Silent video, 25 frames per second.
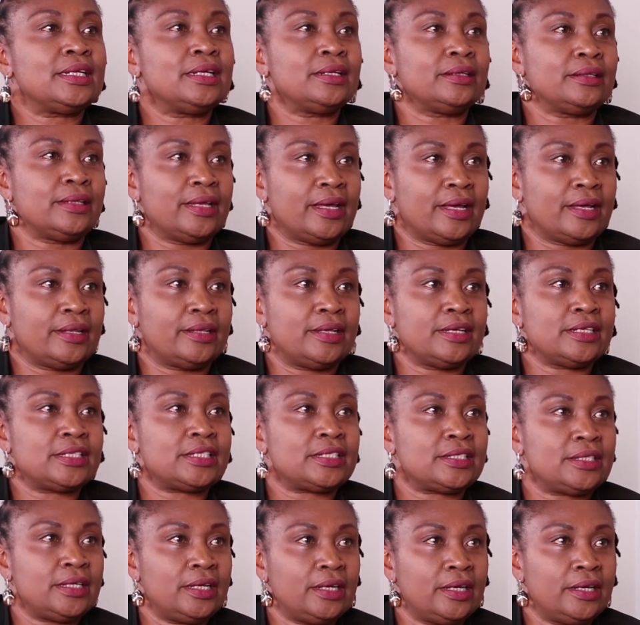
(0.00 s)
still there.
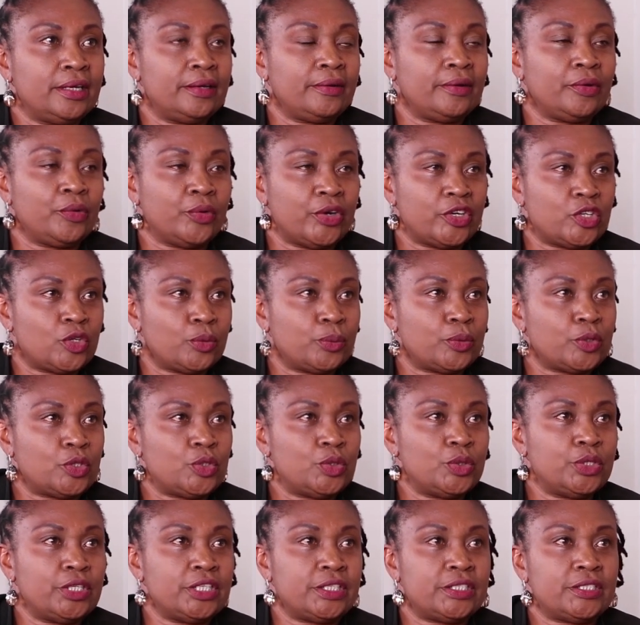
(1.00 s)
There's still great
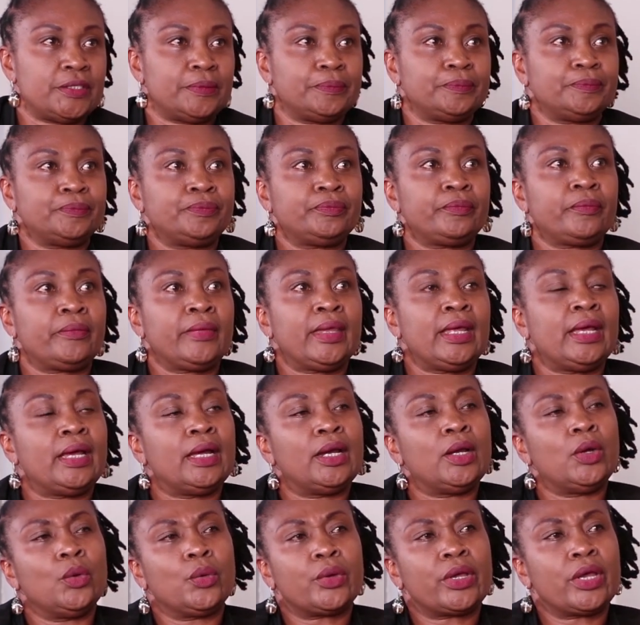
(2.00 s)
opportunity. Mm -hmm.
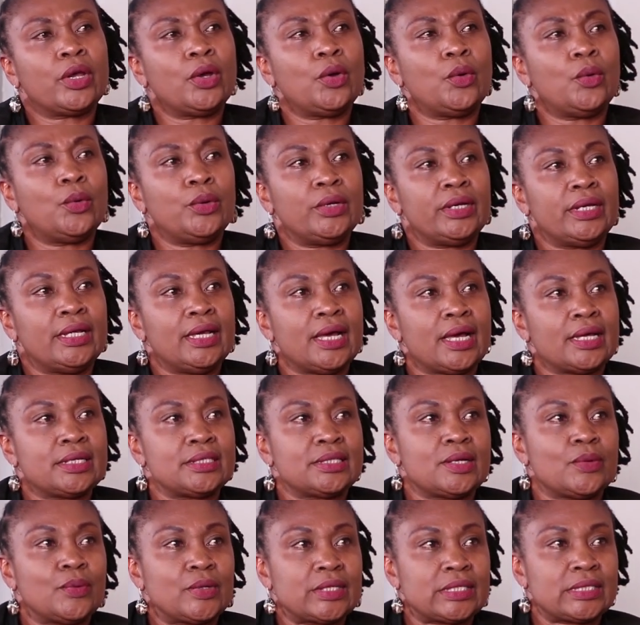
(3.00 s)
Looking only
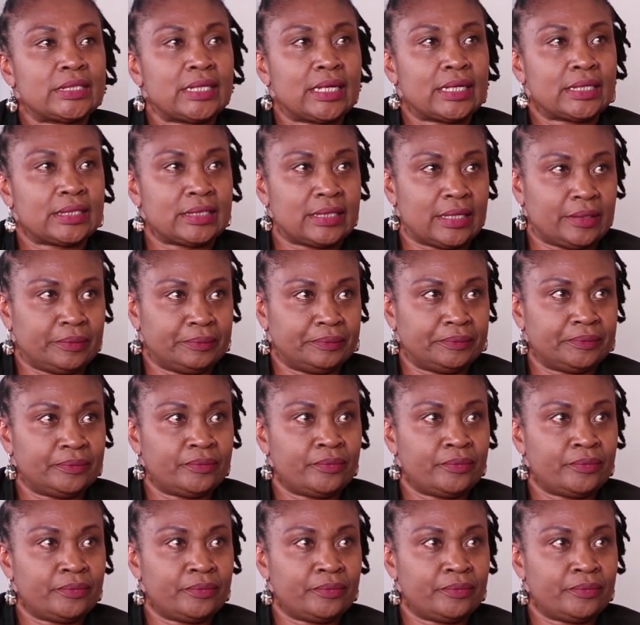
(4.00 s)
at our sector,